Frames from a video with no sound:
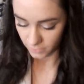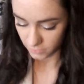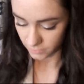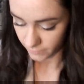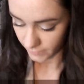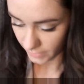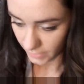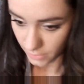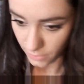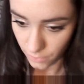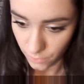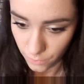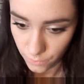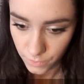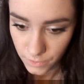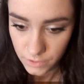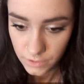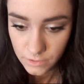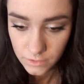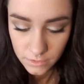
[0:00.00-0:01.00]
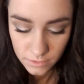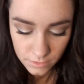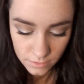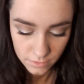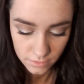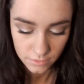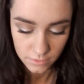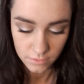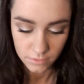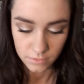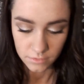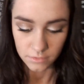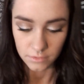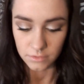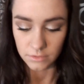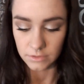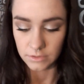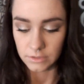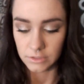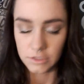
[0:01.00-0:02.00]
this video.
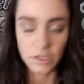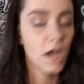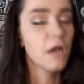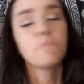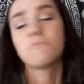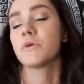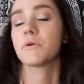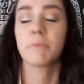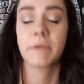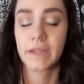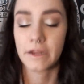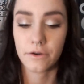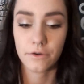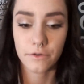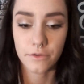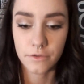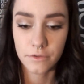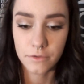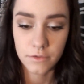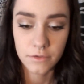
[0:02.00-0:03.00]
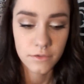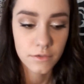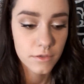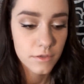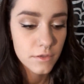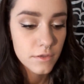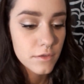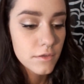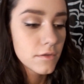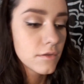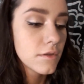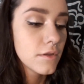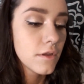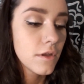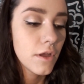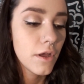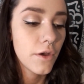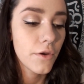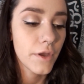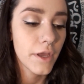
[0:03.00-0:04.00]
Not prepared.
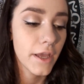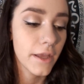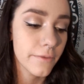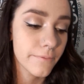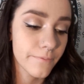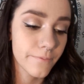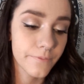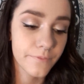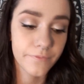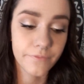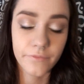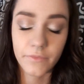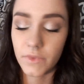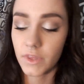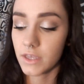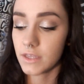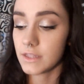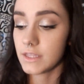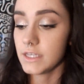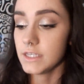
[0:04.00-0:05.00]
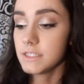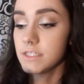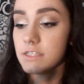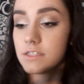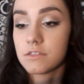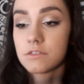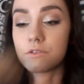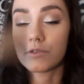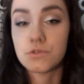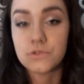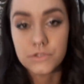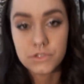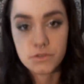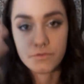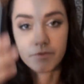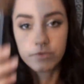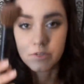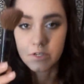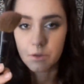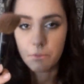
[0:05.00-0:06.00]
Okay. This is an old
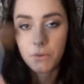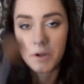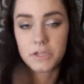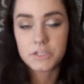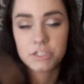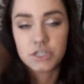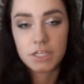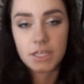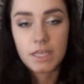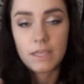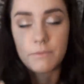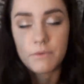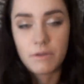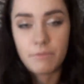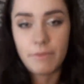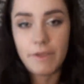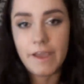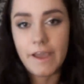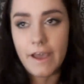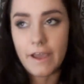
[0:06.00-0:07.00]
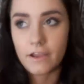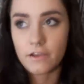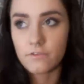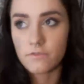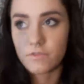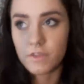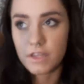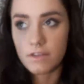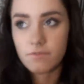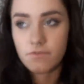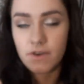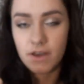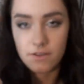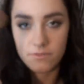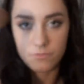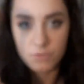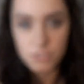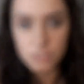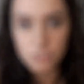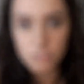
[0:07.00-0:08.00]
Sephora brush. It came in a pack of like
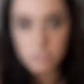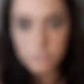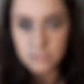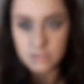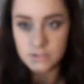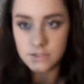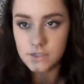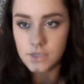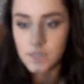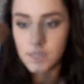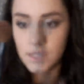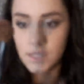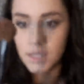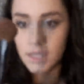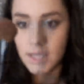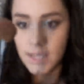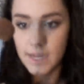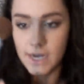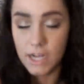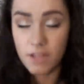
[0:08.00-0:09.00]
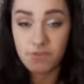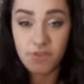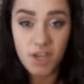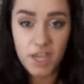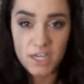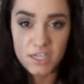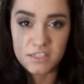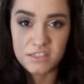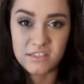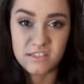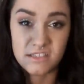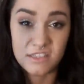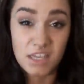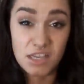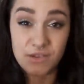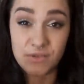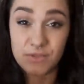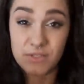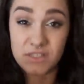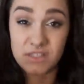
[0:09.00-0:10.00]
5 brushes. And I've had it since
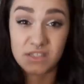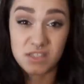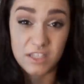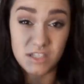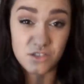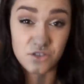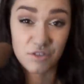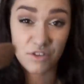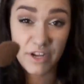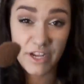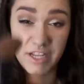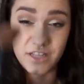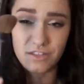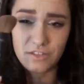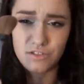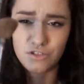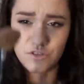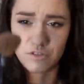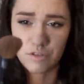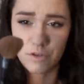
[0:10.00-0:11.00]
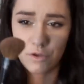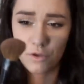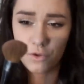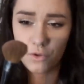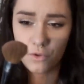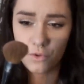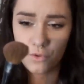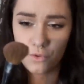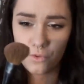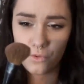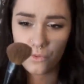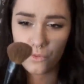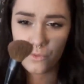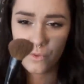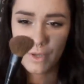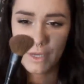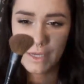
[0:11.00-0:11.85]
I was in 6th grade. So,